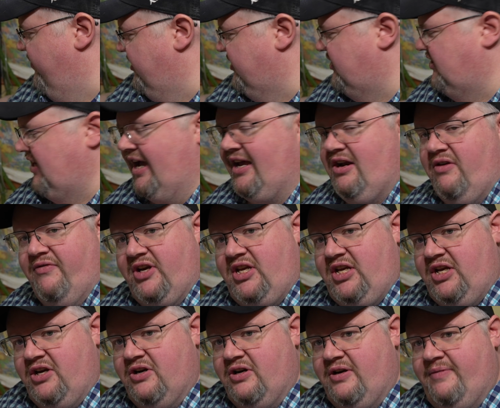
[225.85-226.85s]
the side over
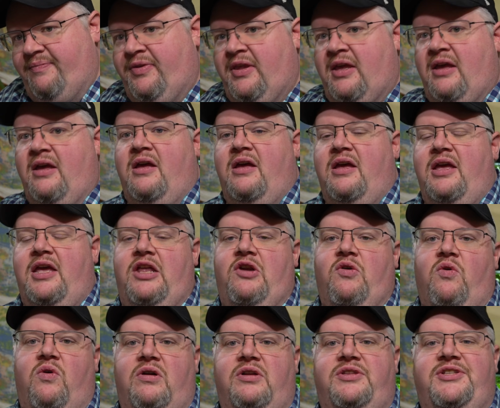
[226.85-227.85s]
here in
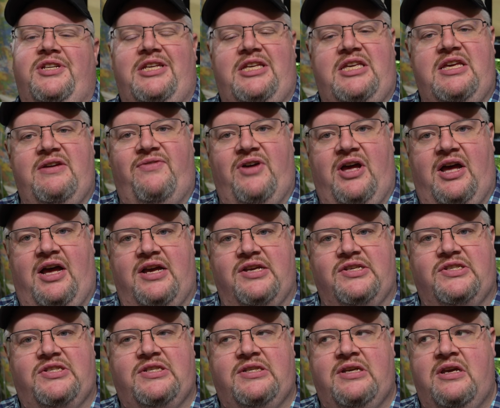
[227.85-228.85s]
order to give
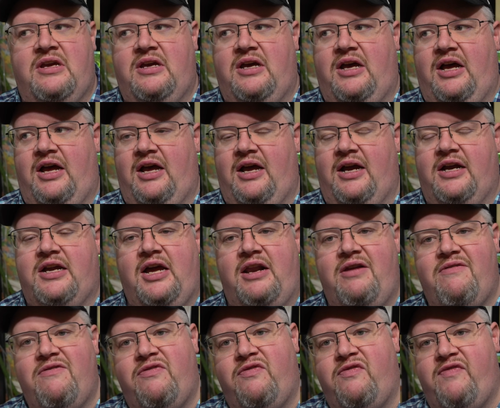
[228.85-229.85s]
us a kind
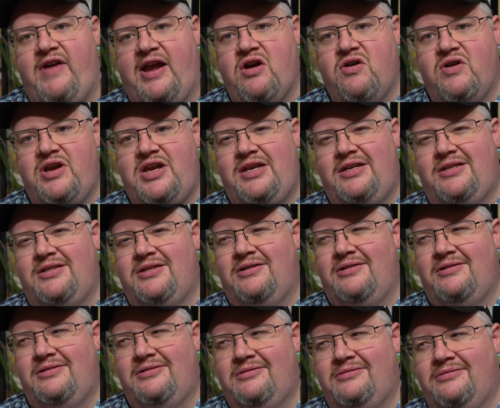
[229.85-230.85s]
of varied,
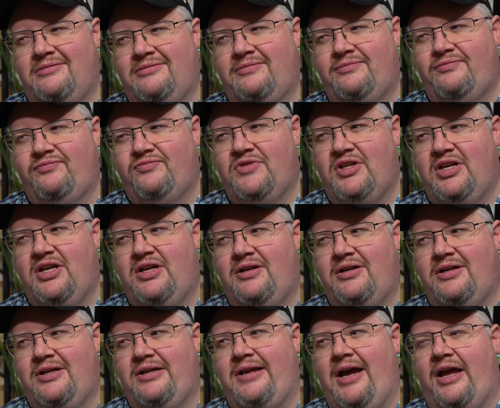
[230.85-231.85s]

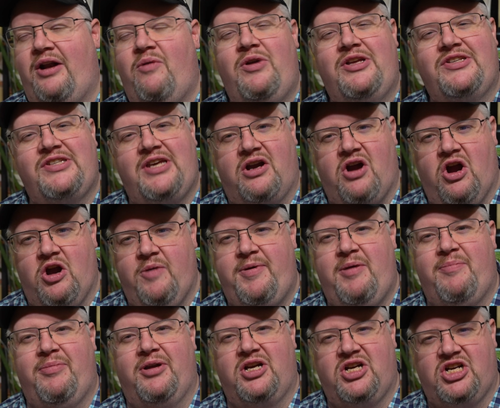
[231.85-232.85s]
I don't want to say
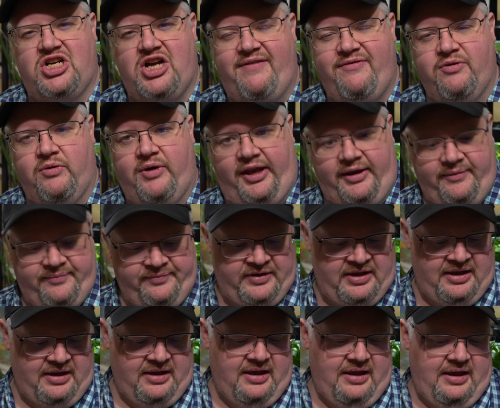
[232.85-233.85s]
carpet, but covering.
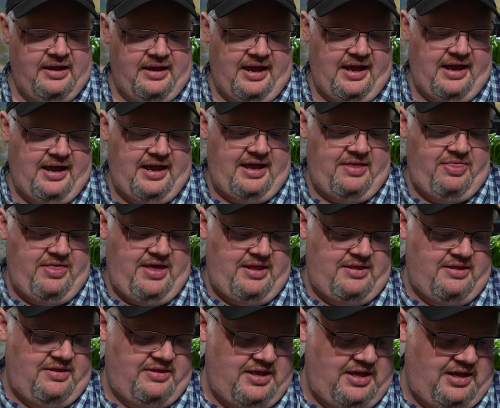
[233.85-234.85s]
And
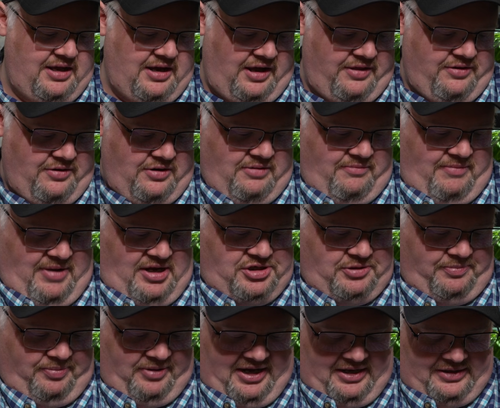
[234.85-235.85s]
then the other
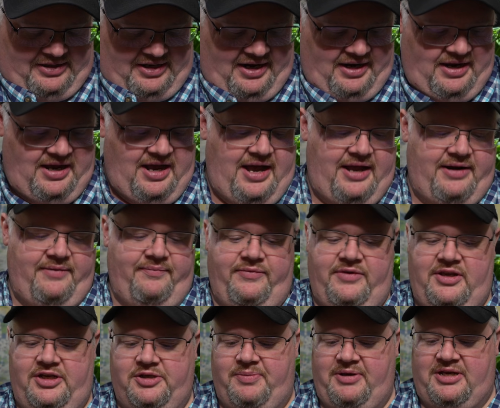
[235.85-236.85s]
major plant that I got,
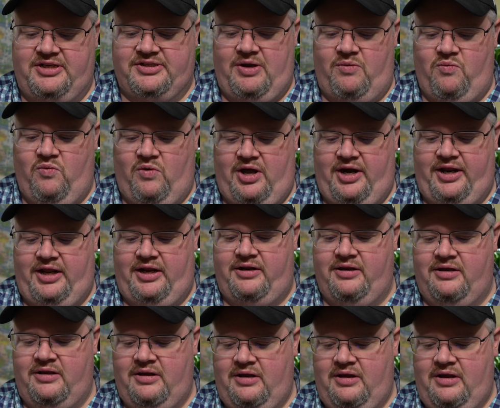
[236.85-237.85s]
just because I wanted
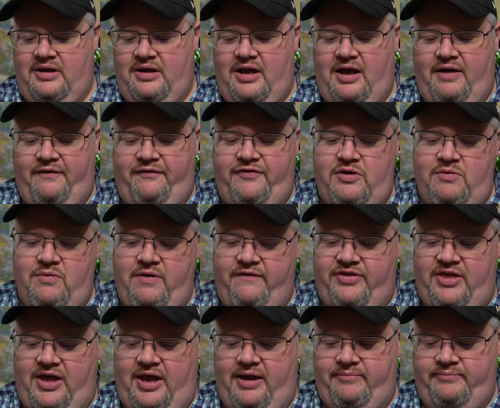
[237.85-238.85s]
a few of
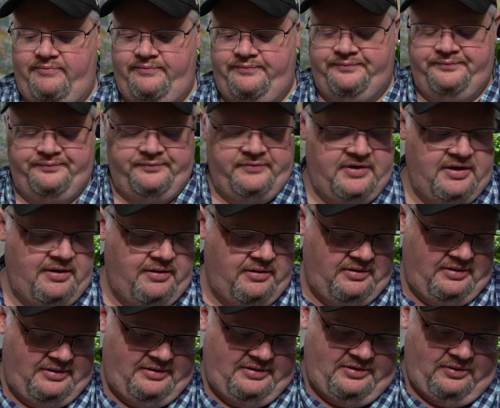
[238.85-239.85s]
them,
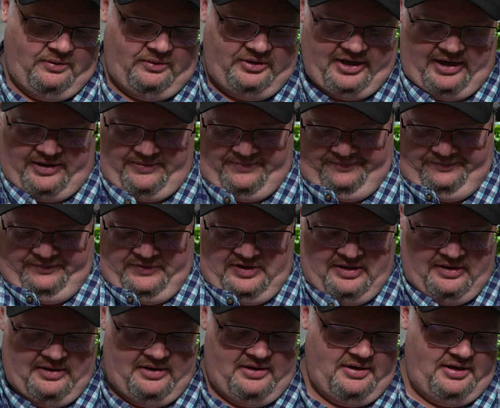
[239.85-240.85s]
hold on,
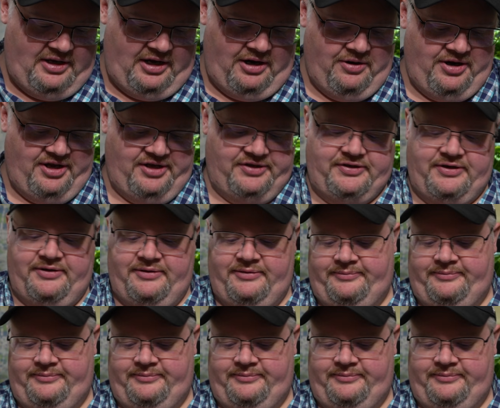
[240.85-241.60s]
here it is